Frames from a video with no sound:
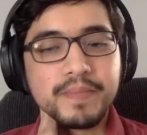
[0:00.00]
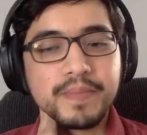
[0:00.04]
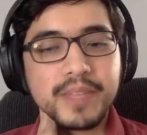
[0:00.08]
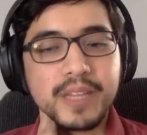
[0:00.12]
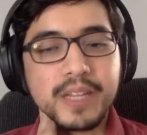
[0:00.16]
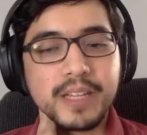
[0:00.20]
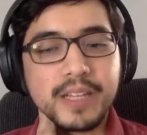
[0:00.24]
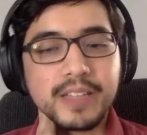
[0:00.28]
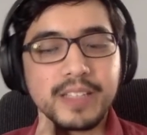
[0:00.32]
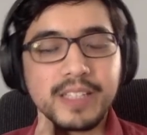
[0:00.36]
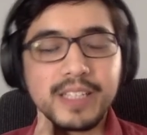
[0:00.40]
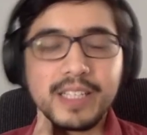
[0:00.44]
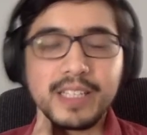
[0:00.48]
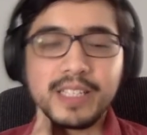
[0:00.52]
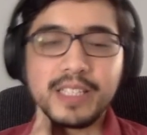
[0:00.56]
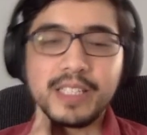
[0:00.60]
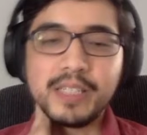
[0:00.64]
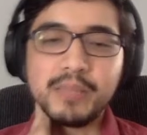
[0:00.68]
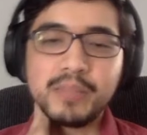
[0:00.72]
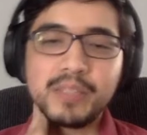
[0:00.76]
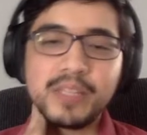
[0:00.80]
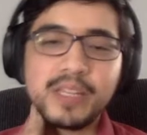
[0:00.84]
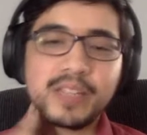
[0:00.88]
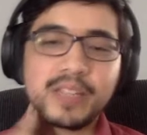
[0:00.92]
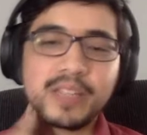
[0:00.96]
like it
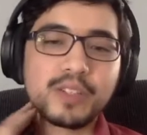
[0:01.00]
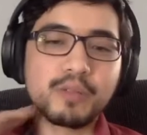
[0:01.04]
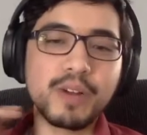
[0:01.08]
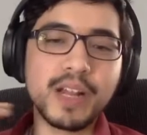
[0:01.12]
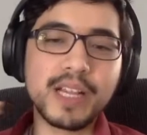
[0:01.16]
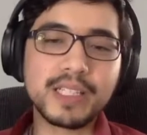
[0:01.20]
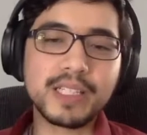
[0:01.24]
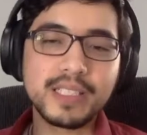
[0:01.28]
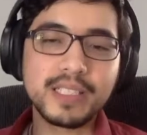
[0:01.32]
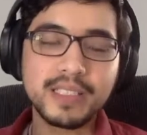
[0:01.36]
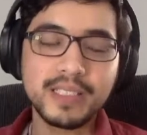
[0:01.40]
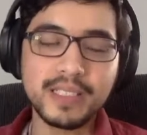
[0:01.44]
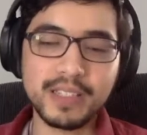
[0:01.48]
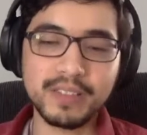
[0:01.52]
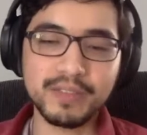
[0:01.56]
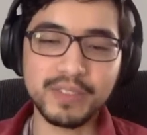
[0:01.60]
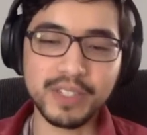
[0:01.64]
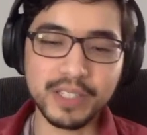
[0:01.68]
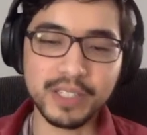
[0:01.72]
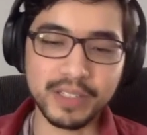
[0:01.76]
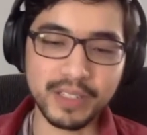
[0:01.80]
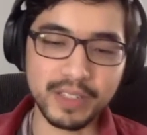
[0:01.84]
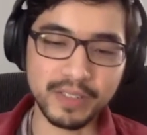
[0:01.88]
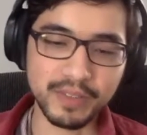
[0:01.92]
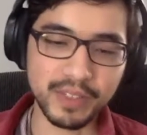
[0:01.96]
seems like the REST, if
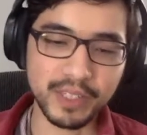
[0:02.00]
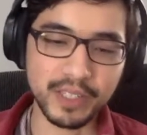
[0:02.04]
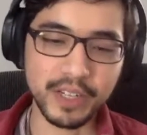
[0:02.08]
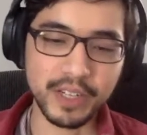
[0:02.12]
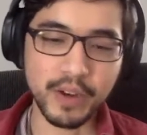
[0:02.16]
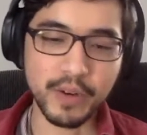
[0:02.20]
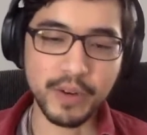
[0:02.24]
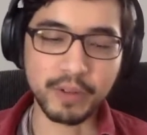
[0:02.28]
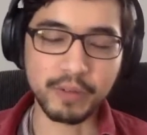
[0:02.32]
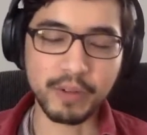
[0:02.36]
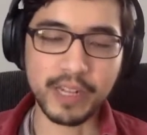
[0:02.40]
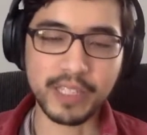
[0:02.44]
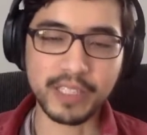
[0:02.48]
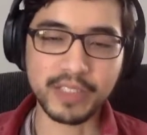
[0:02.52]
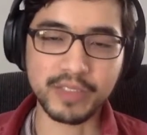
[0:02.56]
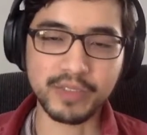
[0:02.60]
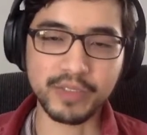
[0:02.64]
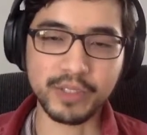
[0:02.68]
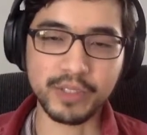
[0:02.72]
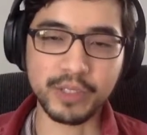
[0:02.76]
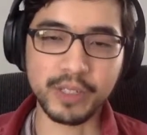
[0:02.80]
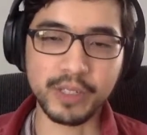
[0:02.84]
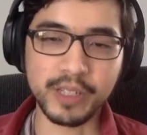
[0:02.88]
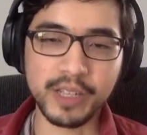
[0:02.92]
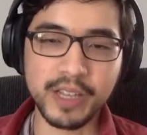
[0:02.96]
you're going
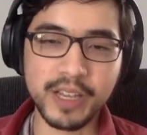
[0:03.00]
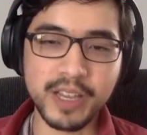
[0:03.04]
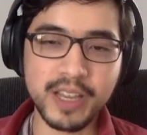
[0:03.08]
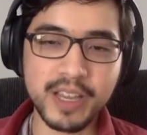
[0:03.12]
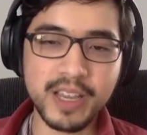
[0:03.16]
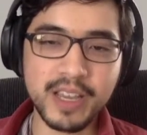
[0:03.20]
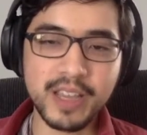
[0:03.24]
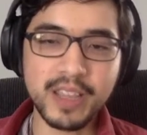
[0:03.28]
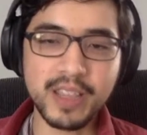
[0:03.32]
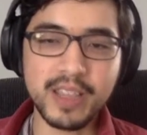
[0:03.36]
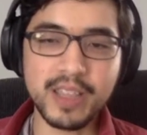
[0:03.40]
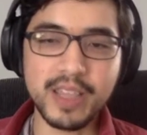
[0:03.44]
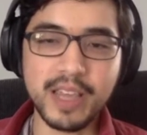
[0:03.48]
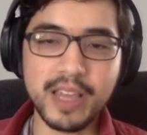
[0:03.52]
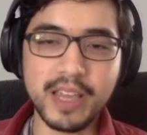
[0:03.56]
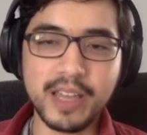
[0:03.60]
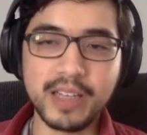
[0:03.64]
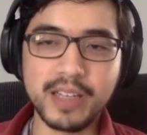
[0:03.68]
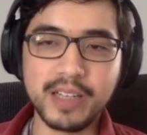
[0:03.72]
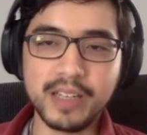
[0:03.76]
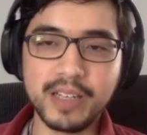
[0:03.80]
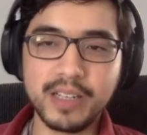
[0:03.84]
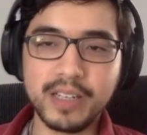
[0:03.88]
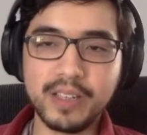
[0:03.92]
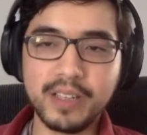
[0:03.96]
RESTful,
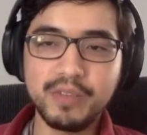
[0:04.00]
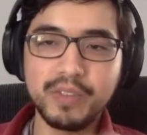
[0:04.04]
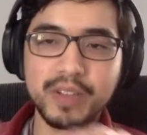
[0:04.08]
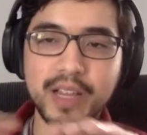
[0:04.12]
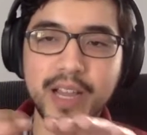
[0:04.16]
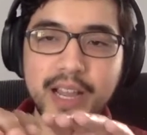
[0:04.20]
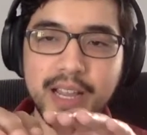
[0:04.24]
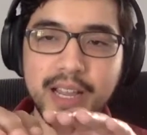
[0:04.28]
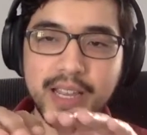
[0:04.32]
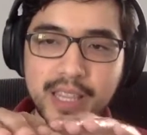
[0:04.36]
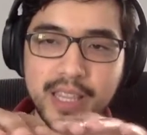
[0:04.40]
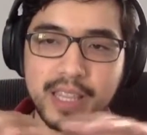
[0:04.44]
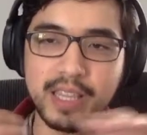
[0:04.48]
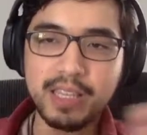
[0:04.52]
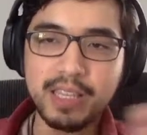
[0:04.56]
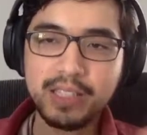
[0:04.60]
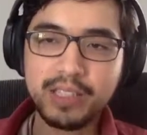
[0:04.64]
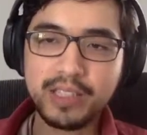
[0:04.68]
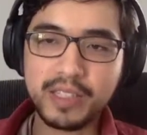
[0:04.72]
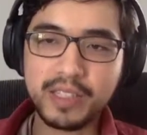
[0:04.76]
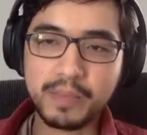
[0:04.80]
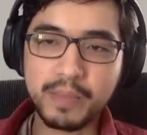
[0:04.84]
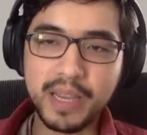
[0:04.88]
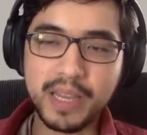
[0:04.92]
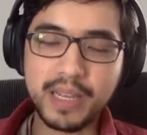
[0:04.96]
then you've got this
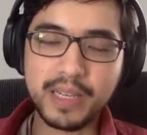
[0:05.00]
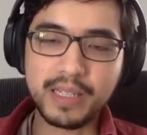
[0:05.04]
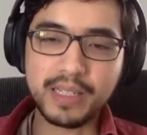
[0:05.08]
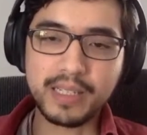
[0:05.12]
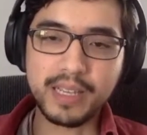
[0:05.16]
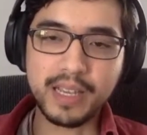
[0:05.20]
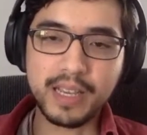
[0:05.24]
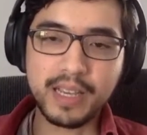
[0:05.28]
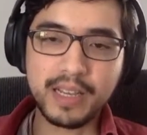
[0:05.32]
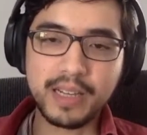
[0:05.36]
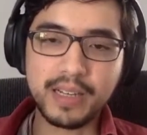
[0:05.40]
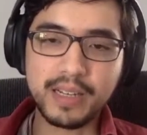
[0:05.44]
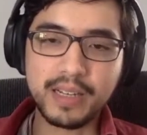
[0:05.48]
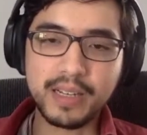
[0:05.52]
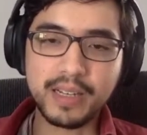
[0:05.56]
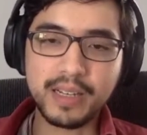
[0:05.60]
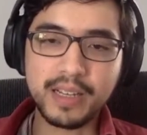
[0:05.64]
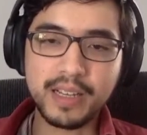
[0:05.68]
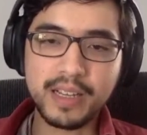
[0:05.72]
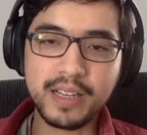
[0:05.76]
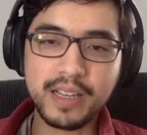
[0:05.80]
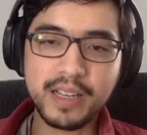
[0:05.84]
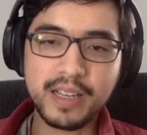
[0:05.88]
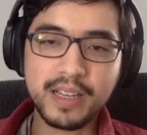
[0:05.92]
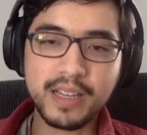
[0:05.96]
to maintain,
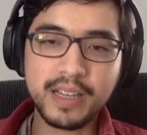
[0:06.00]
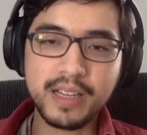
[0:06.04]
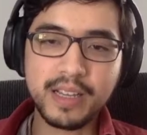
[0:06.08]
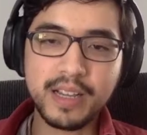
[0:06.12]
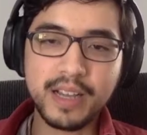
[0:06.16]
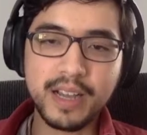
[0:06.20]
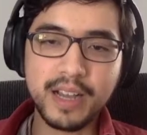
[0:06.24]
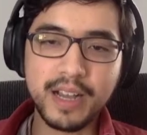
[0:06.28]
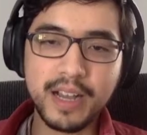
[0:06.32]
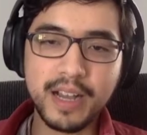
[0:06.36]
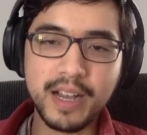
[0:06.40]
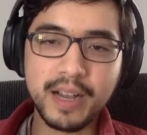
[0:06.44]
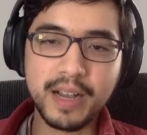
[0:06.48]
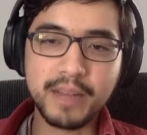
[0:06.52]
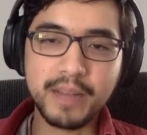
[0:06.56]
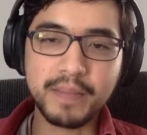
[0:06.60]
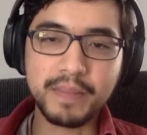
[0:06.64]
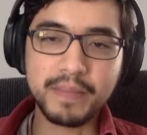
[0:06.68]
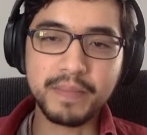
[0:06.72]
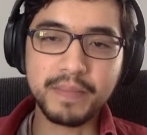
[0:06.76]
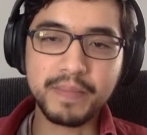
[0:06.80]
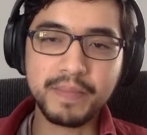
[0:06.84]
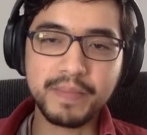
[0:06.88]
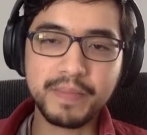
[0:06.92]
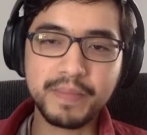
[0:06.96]

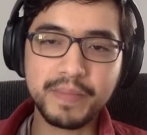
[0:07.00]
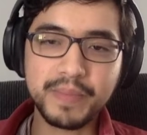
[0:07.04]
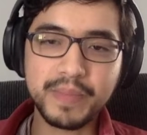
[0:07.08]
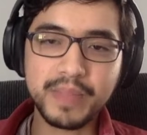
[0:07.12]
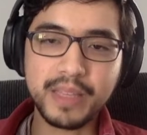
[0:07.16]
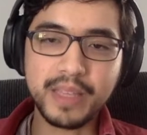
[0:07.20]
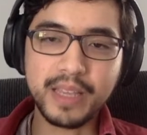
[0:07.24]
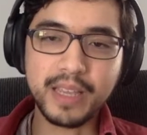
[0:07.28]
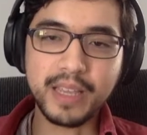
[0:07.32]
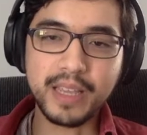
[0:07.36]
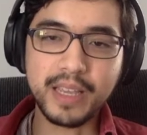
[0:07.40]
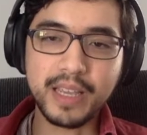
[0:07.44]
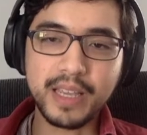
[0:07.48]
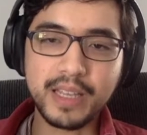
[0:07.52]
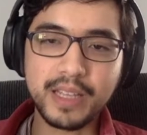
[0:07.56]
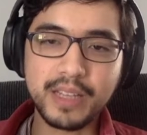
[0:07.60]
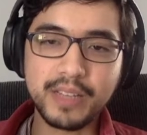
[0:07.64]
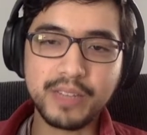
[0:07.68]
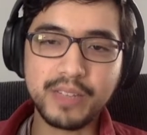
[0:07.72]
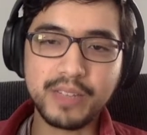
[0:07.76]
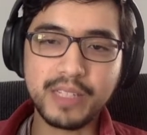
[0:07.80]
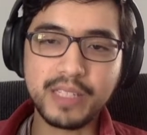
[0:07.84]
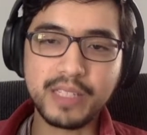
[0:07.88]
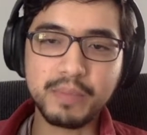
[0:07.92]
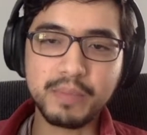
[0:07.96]
and you
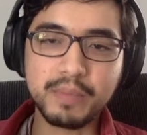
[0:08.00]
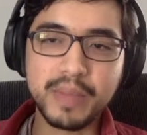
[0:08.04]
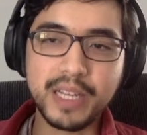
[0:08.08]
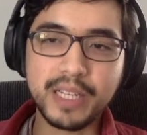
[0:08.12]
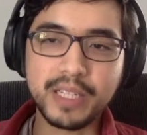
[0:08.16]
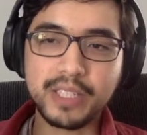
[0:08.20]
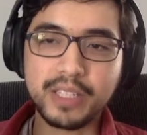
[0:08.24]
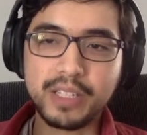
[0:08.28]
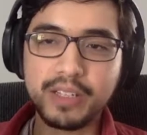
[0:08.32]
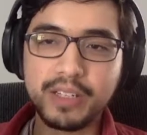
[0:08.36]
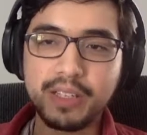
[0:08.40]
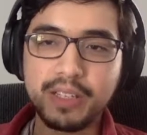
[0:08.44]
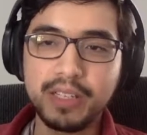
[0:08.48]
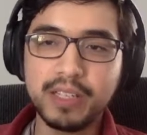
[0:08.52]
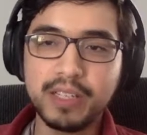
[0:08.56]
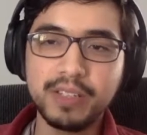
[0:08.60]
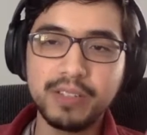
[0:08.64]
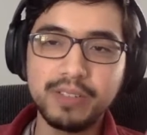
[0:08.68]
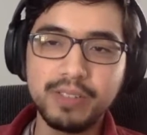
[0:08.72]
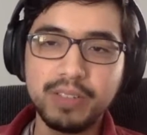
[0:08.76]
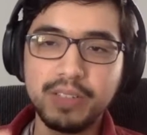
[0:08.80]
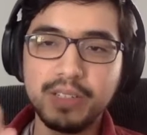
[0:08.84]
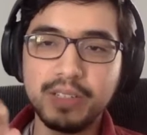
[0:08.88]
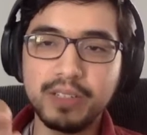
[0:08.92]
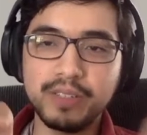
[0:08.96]
need to make sure that
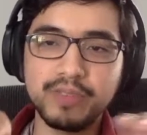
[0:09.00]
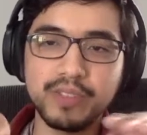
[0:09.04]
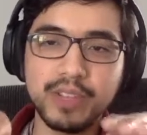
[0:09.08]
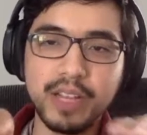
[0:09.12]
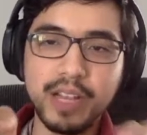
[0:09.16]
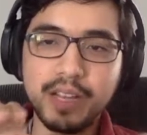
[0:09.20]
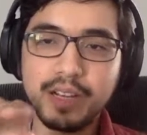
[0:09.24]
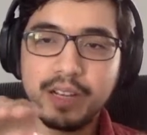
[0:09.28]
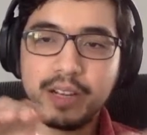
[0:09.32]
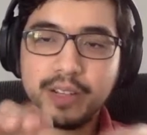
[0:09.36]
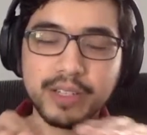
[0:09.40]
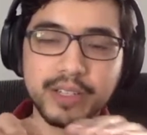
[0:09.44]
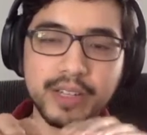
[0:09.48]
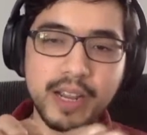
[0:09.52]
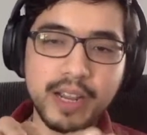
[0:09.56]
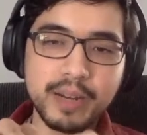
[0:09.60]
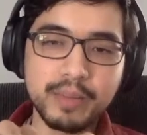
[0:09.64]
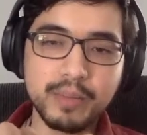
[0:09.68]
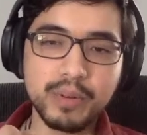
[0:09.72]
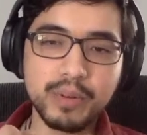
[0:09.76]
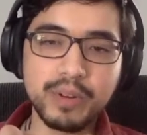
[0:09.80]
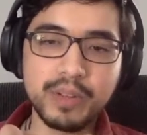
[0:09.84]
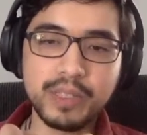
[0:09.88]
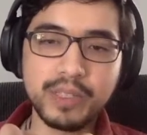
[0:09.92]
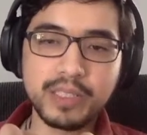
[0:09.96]
you've got all your
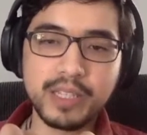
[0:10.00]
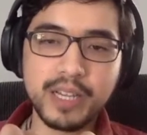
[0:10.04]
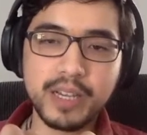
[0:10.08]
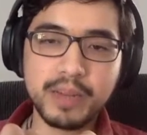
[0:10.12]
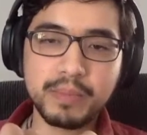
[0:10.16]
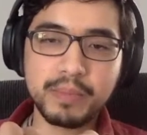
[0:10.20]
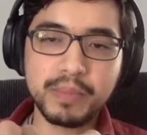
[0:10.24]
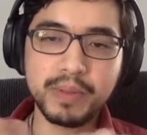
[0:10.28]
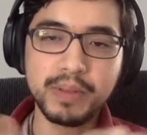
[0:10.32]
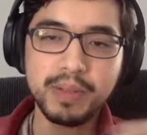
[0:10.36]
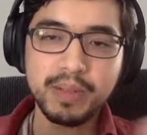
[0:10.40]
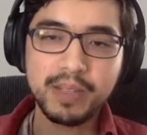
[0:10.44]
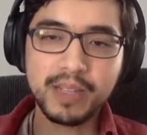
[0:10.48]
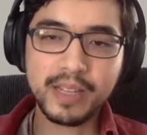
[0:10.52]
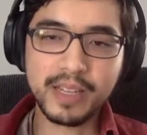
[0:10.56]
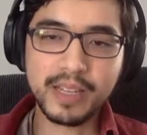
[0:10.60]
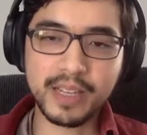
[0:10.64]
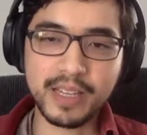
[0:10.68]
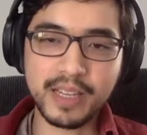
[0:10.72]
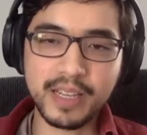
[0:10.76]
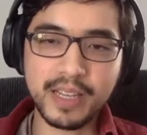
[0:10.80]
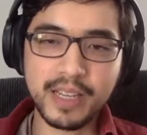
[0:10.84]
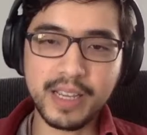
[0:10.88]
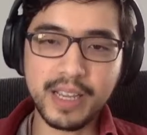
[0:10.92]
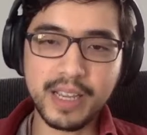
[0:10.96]
endpoints up,
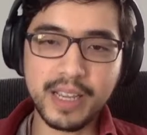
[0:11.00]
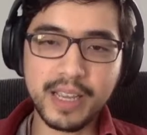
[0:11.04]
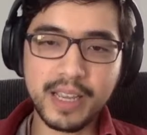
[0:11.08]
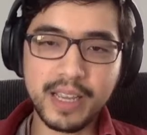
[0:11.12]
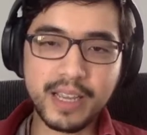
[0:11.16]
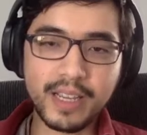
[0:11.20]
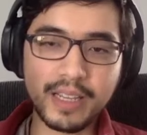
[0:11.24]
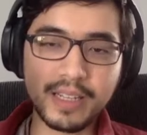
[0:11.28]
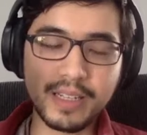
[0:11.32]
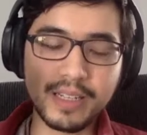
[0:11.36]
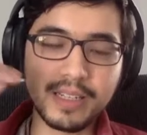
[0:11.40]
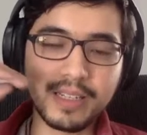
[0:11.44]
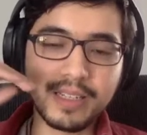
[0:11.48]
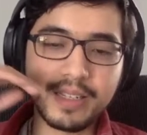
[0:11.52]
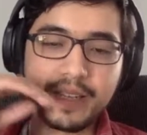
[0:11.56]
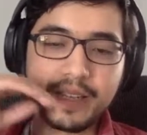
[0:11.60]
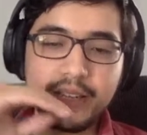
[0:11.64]
and